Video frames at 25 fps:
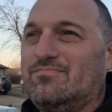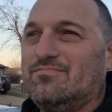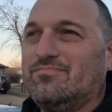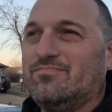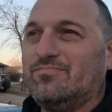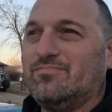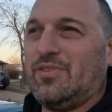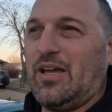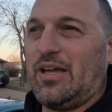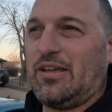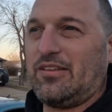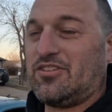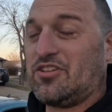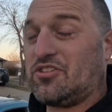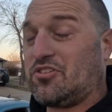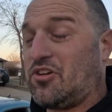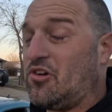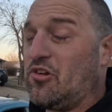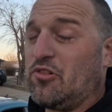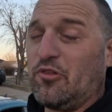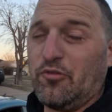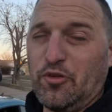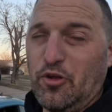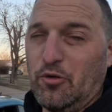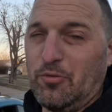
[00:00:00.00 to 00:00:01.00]
Like just
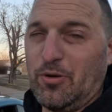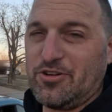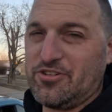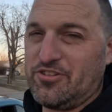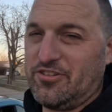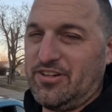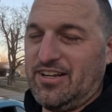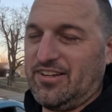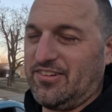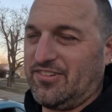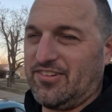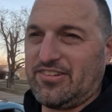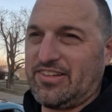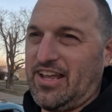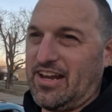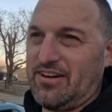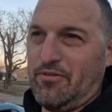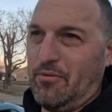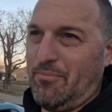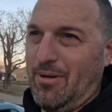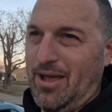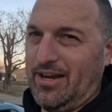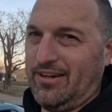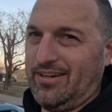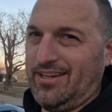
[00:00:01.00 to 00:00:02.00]
turning the fuel pressure down is just kind of
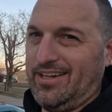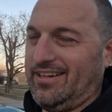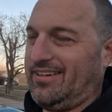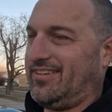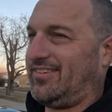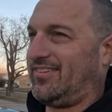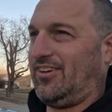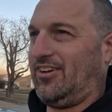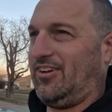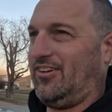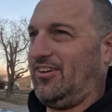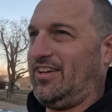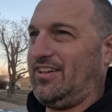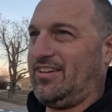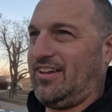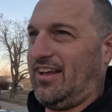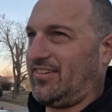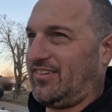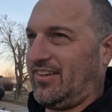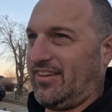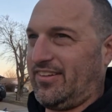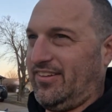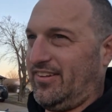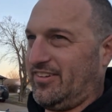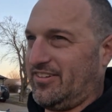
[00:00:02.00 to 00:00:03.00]
a band-aid. So I
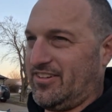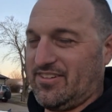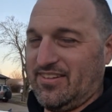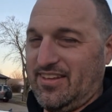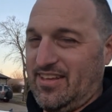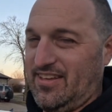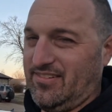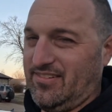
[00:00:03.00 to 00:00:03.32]
was like, "Look, just ease